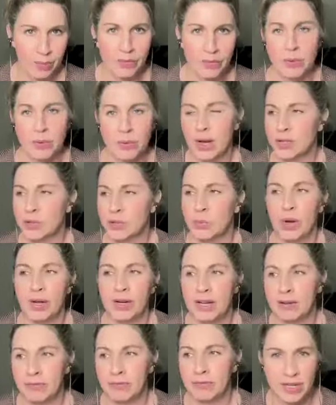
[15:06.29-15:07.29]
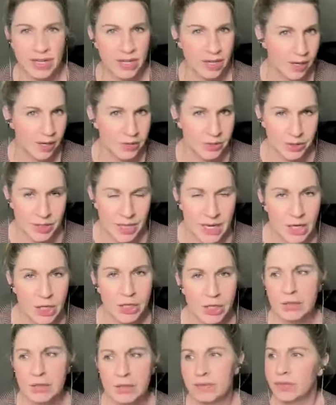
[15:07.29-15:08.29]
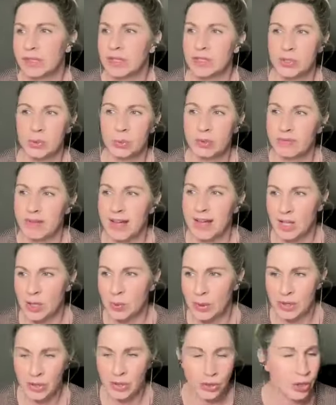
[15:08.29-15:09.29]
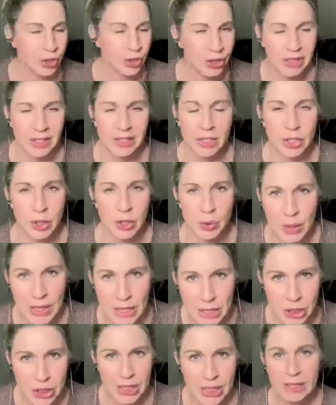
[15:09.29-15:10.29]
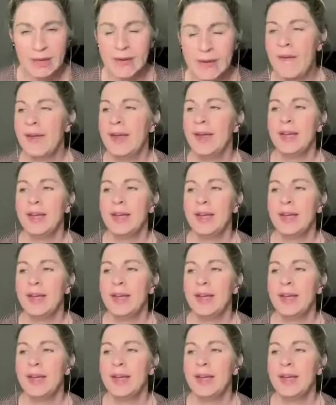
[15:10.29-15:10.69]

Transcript: If you guys want a free consultation for us to evaluate your current situation,